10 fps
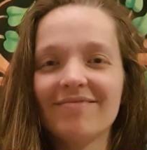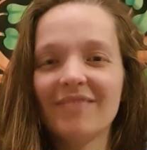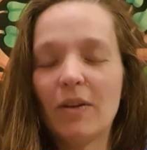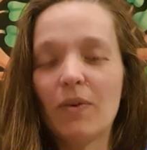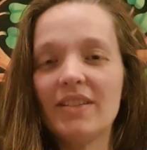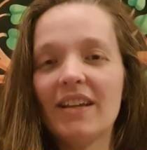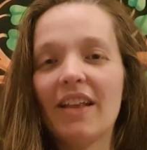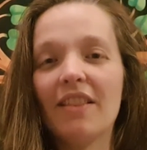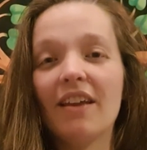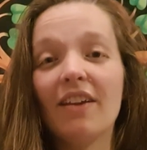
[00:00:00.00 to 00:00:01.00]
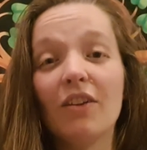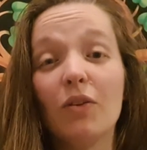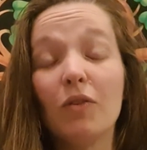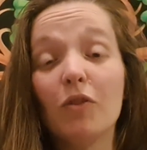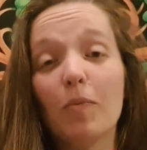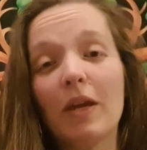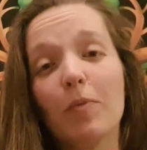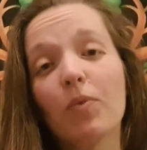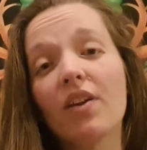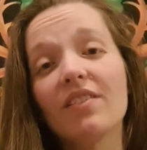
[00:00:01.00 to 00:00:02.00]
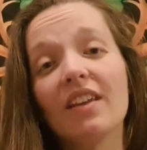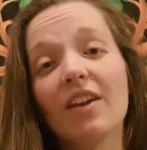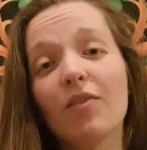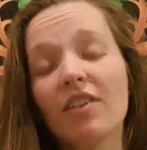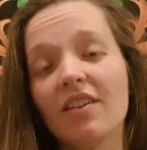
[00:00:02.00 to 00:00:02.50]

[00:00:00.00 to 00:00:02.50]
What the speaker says: And once again, thank you for being present here with